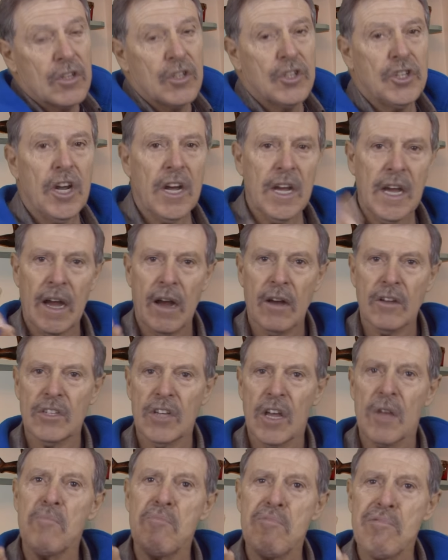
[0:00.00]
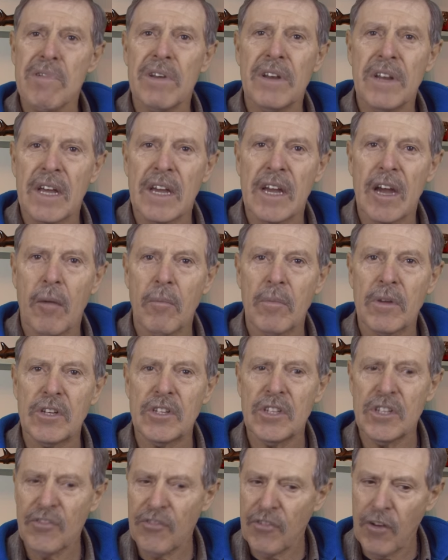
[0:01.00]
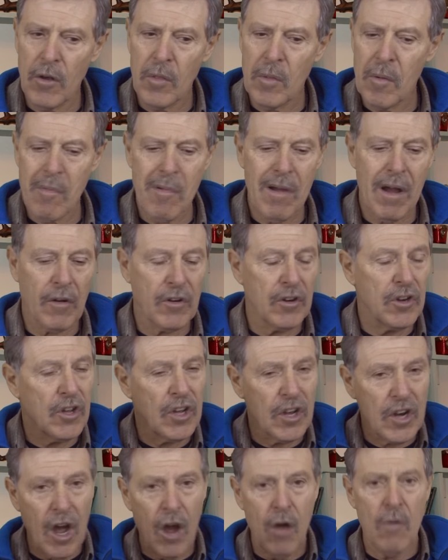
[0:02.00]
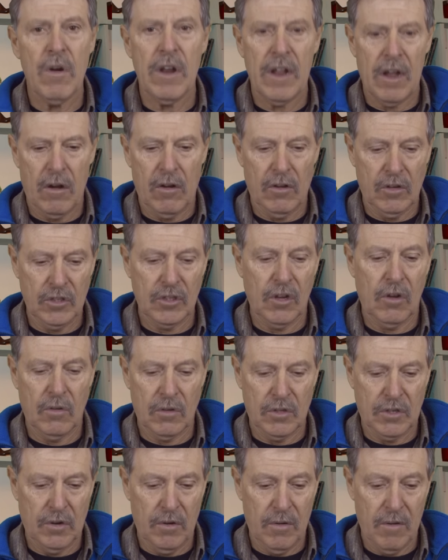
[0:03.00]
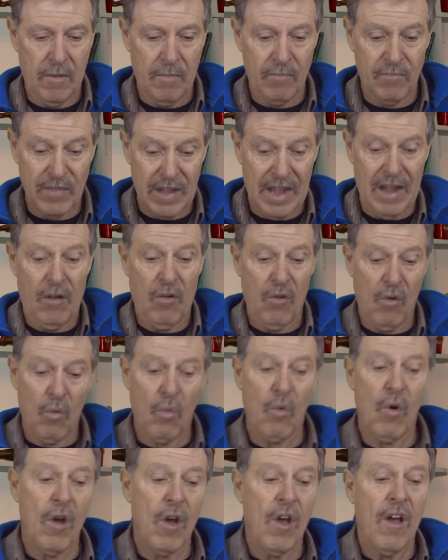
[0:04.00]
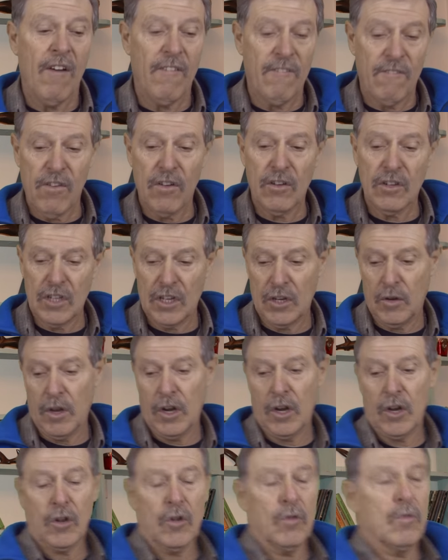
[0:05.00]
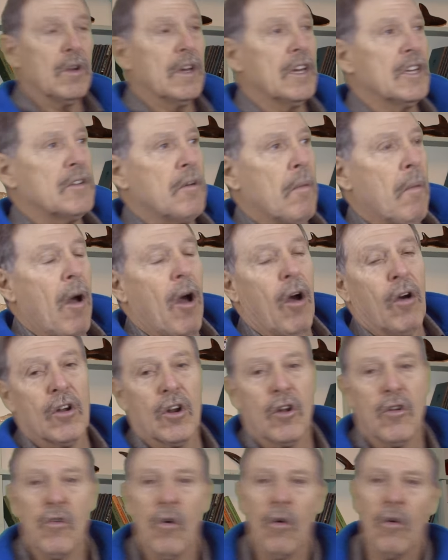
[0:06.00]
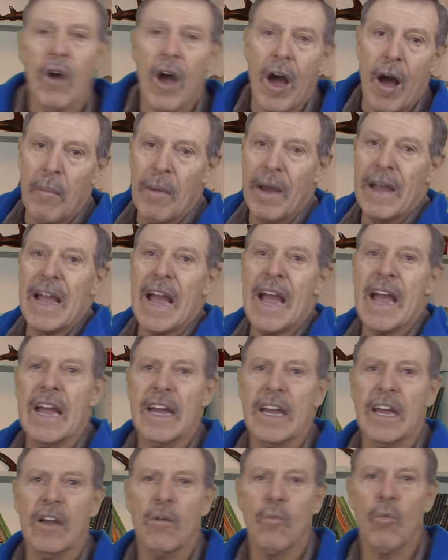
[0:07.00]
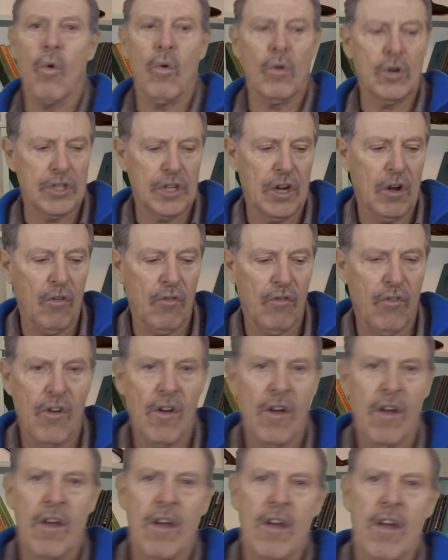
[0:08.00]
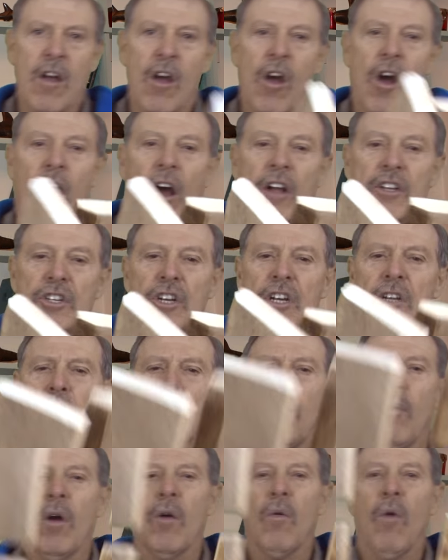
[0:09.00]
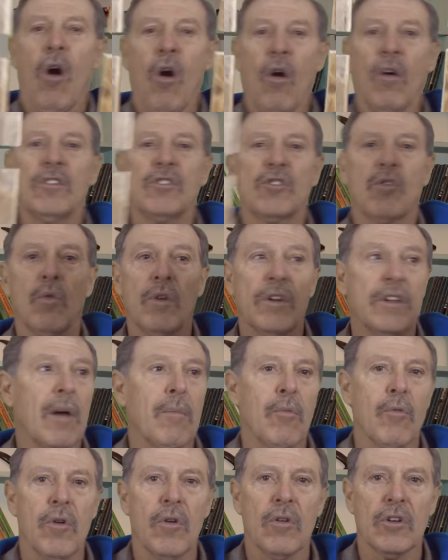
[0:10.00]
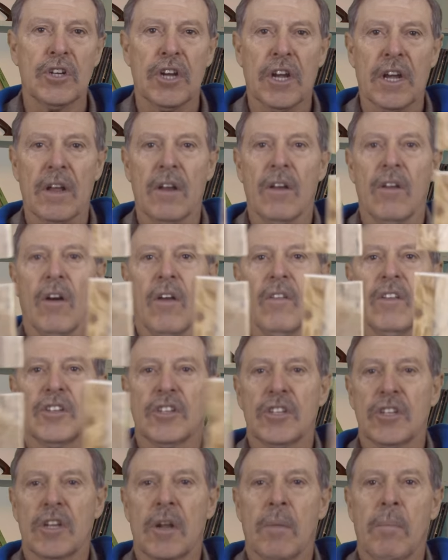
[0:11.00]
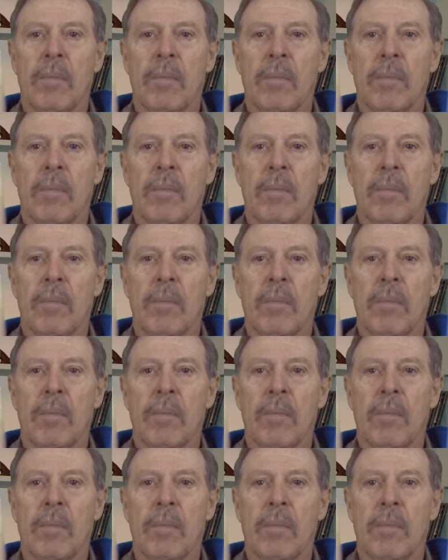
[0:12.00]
check out, say, printing companies, just phone them around. You can only ask, can't you? Now, first thing we're going to do is I'm going to knock up a hanging wall shelf. I used to call it double notching, like this is an